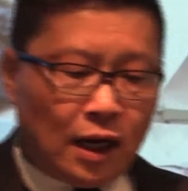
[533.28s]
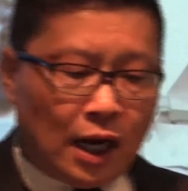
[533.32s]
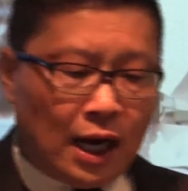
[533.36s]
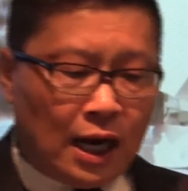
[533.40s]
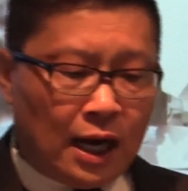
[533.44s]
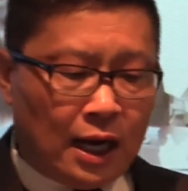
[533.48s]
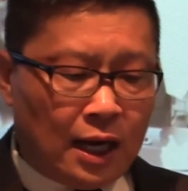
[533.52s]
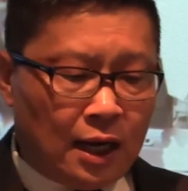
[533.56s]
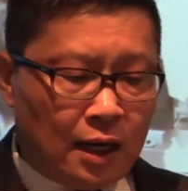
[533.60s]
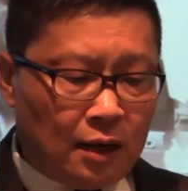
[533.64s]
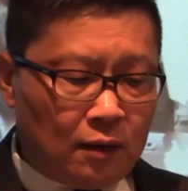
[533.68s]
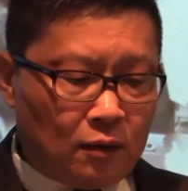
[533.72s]

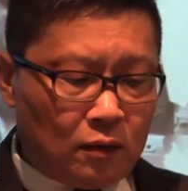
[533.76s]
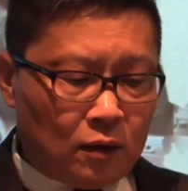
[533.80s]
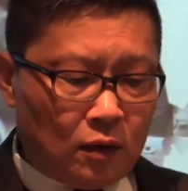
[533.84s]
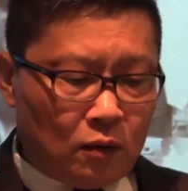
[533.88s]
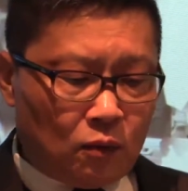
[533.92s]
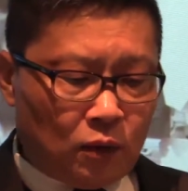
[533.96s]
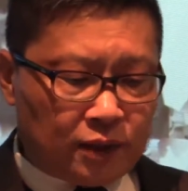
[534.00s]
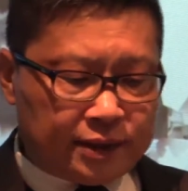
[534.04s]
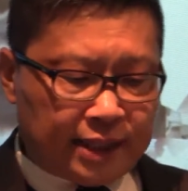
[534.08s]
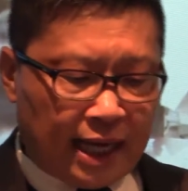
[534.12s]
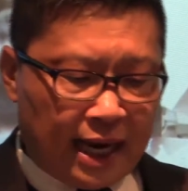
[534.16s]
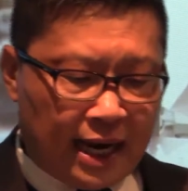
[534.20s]

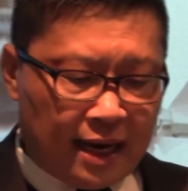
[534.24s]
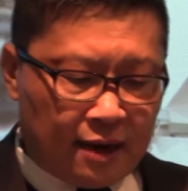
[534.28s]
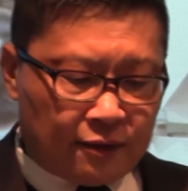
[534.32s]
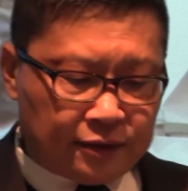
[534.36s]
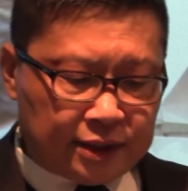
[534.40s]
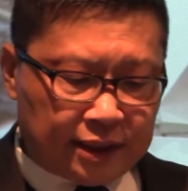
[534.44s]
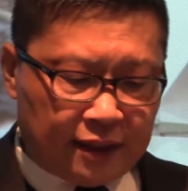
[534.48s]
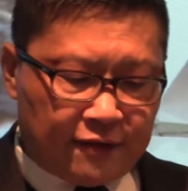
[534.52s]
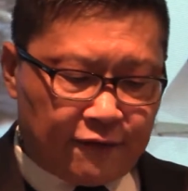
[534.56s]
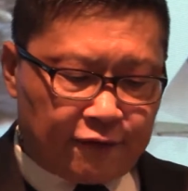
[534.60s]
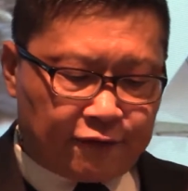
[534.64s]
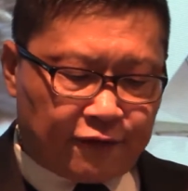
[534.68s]
was
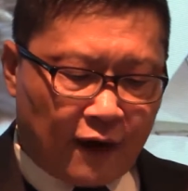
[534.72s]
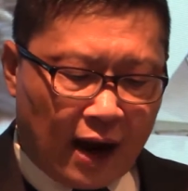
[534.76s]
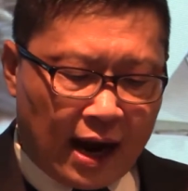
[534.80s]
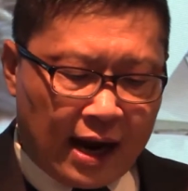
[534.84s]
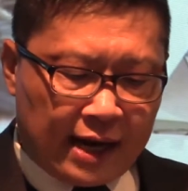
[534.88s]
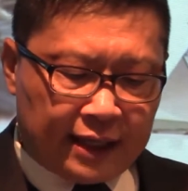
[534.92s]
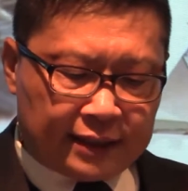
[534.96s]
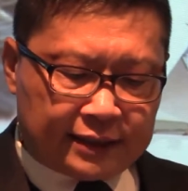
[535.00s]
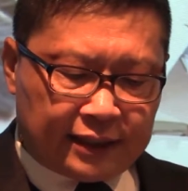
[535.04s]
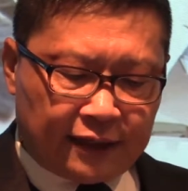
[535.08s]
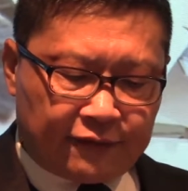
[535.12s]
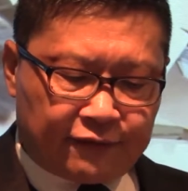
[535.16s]
held in
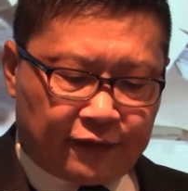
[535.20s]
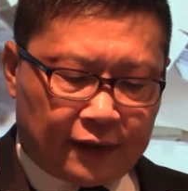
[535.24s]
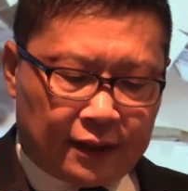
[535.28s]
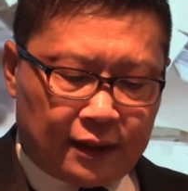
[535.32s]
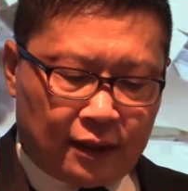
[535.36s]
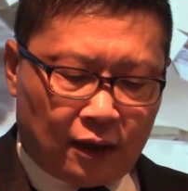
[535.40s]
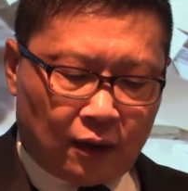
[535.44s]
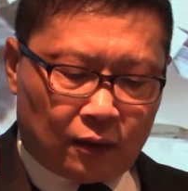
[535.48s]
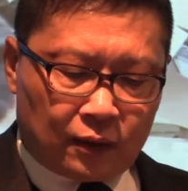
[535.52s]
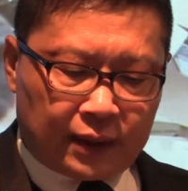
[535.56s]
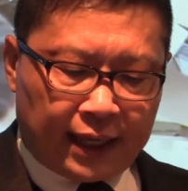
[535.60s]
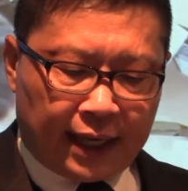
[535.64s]
5
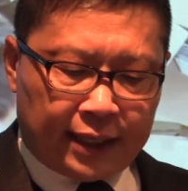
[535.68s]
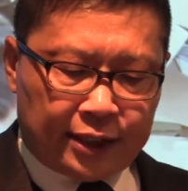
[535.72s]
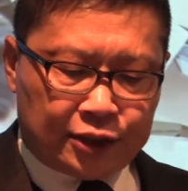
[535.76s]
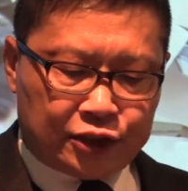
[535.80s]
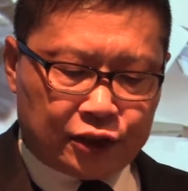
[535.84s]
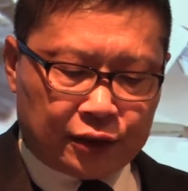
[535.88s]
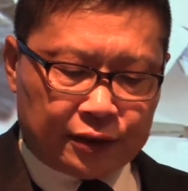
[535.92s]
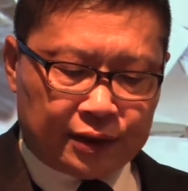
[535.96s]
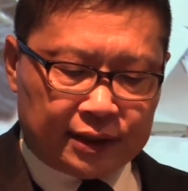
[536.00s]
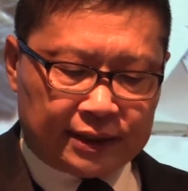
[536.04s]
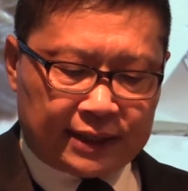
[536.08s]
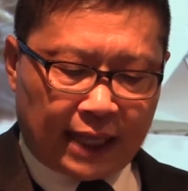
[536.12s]
different
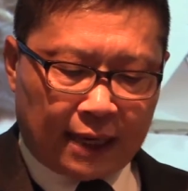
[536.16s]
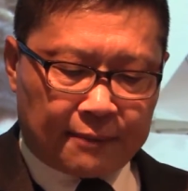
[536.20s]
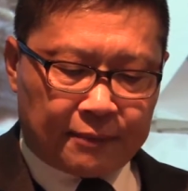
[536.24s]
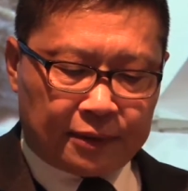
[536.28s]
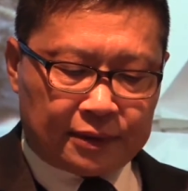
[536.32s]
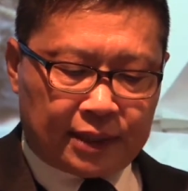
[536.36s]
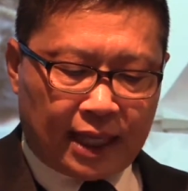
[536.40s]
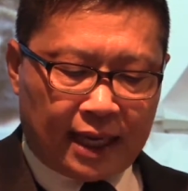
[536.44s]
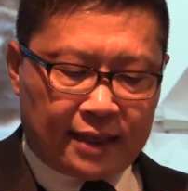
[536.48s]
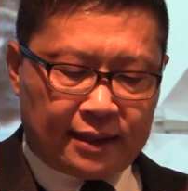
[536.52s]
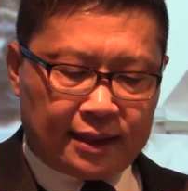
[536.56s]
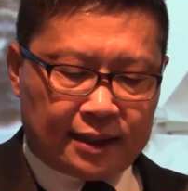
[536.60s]
locations
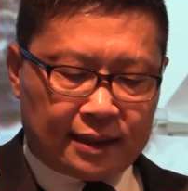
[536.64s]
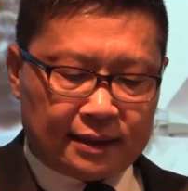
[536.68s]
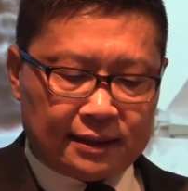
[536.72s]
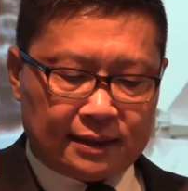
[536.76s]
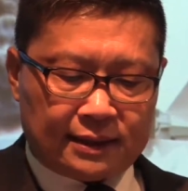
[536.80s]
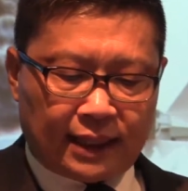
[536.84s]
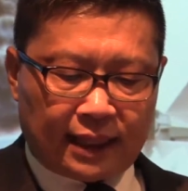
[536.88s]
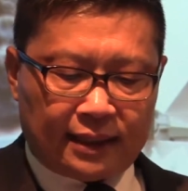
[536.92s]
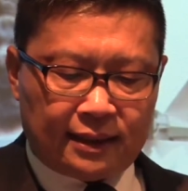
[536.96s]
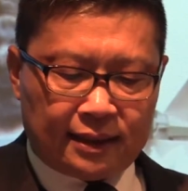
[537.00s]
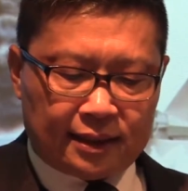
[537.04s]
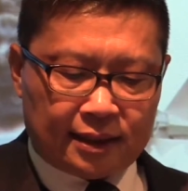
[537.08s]

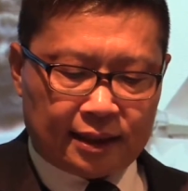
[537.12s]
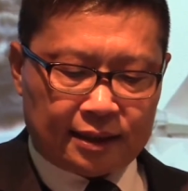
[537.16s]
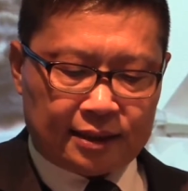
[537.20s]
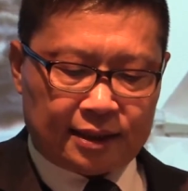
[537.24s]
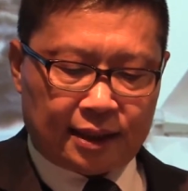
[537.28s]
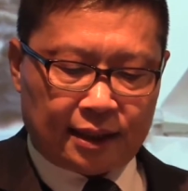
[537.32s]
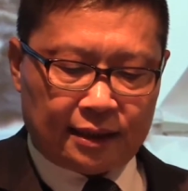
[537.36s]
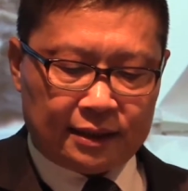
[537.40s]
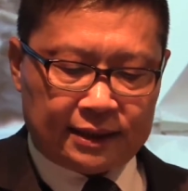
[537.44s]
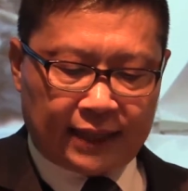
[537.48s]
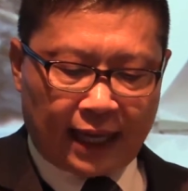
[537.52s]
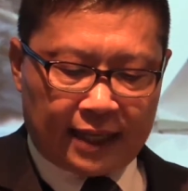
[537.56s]

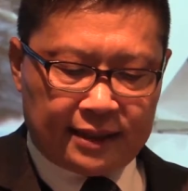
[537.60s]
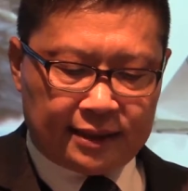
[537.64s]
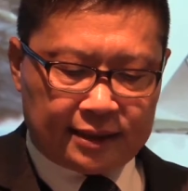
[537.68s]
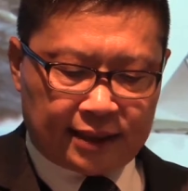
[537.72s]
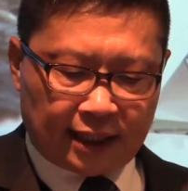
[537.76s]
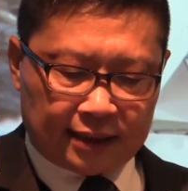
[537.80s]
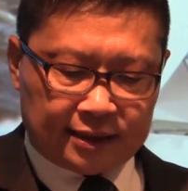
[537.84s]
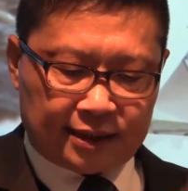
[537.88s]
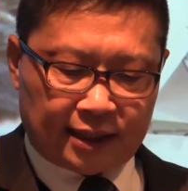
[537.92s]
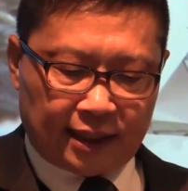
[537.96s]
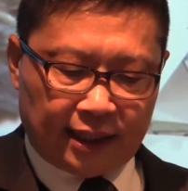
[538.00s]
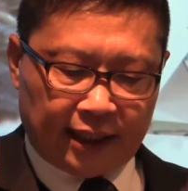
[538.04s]

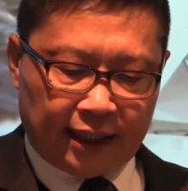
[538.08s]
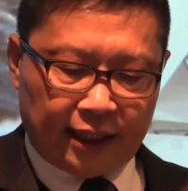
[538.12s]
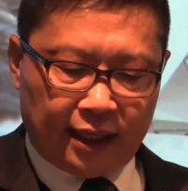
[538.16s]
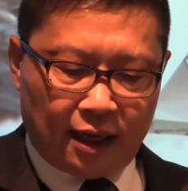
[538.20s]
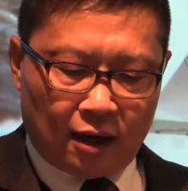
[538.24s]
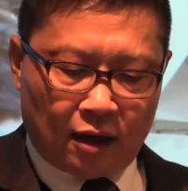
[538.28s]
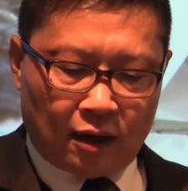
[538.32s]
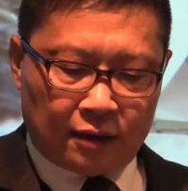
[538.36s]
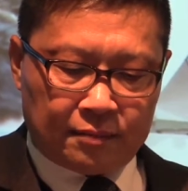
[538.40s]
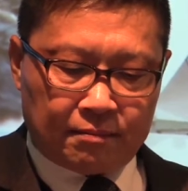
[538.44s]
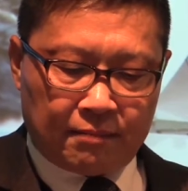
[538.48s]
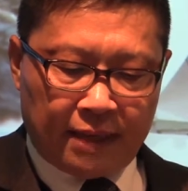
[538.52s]
simultaneously
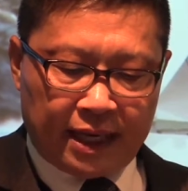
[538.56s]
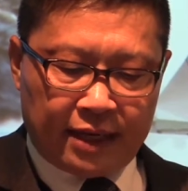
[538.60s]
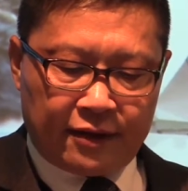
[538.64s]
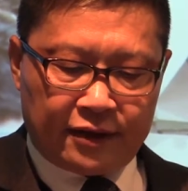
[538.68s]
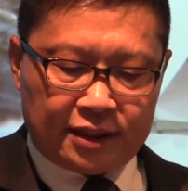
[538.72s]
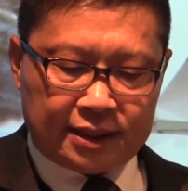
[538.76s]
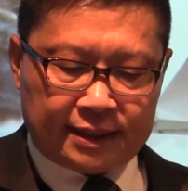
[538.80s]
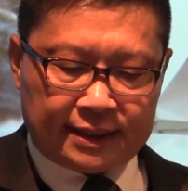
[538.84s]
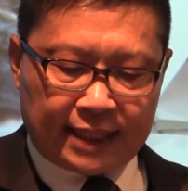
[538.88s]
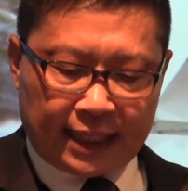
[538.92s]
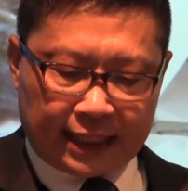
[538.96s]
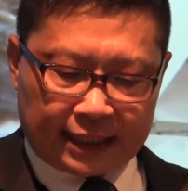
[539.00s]
on
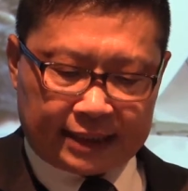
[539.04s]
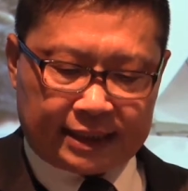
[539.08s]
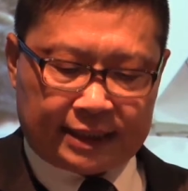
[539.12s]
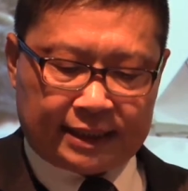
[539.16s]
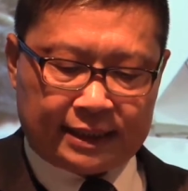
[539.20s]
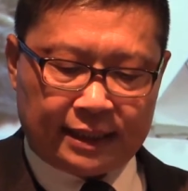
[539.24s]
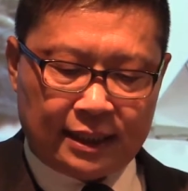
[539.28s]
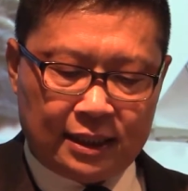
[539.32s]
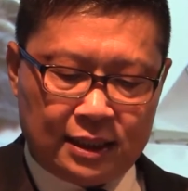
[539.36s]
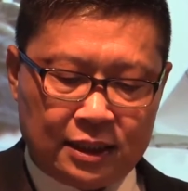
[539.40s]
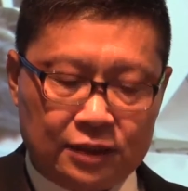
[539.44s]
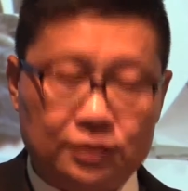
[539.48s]
May
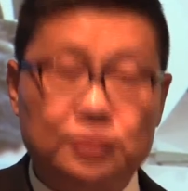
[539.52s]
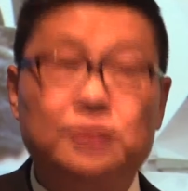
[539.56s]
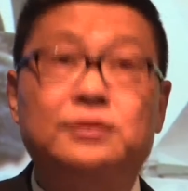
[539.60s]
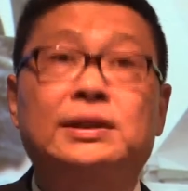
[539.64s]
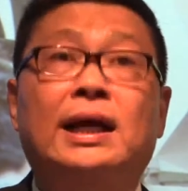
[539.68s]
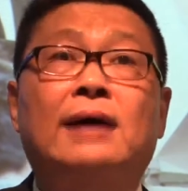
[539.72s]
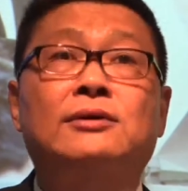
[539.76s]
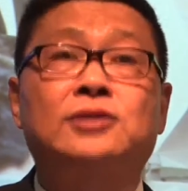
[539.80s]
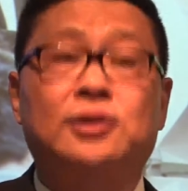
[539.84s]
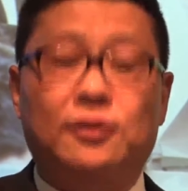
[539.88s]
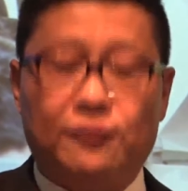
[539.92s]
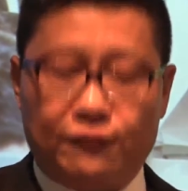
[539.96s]
6,
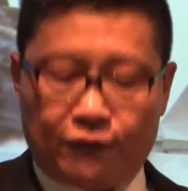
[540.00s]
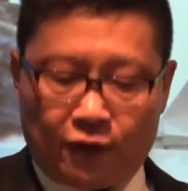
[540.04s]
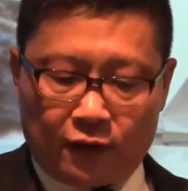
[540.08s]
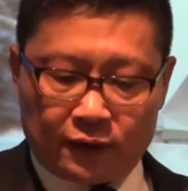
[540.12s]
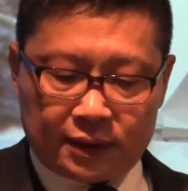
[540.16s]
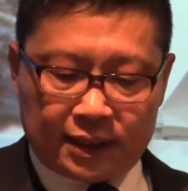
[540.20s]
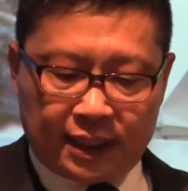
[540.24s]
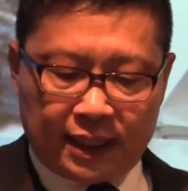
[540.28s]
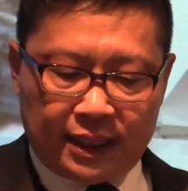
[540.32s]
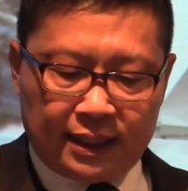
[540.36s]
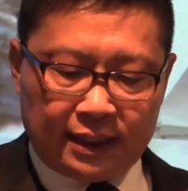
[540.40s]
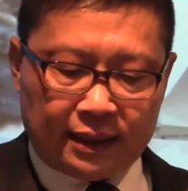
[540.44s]

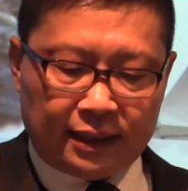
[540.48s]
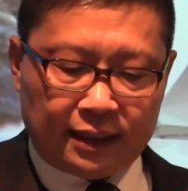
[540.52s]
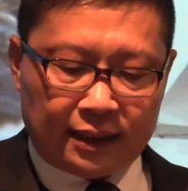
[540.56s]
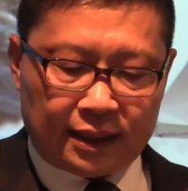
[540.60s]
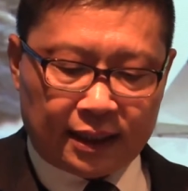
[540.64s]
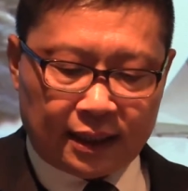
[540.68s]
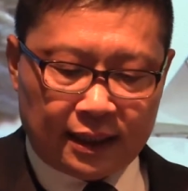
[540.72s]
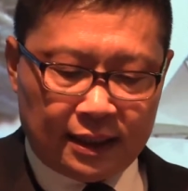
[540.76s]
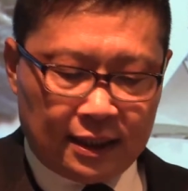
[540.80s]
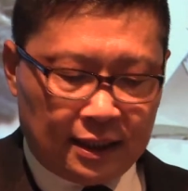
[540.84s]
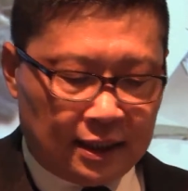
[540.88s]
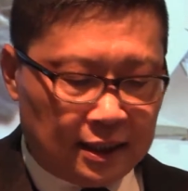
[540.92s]
2014.
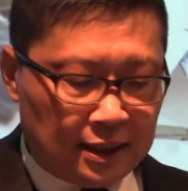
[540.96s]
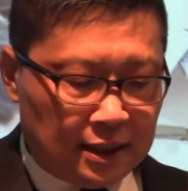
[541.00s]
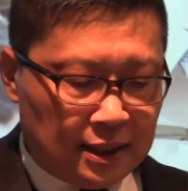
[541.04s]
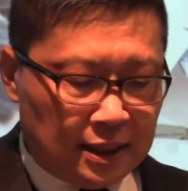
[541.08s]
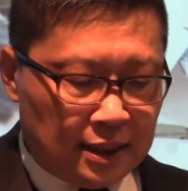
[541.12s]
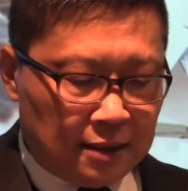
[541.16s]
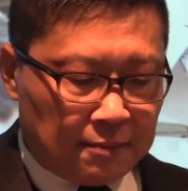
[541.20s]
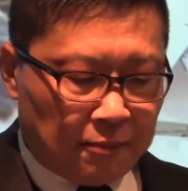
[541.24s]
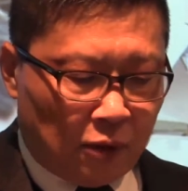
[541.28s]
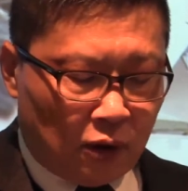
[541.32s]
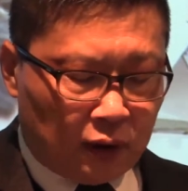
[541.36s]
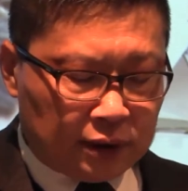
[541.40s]

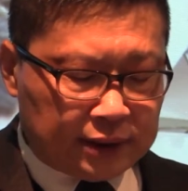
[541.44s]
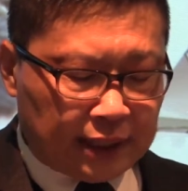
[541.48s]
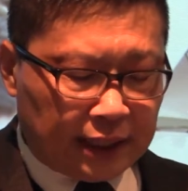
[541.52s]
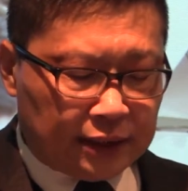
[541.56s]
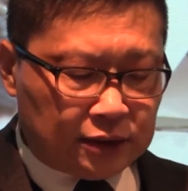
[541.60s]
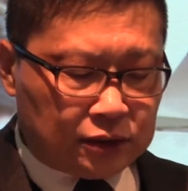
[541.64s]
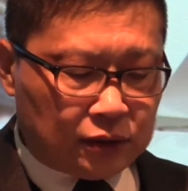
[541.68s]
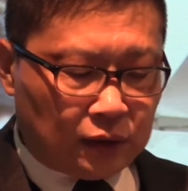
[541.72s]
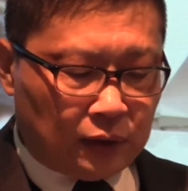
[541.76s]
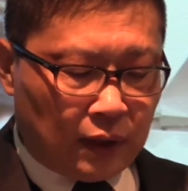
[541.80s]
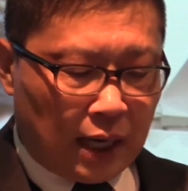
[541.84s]
More than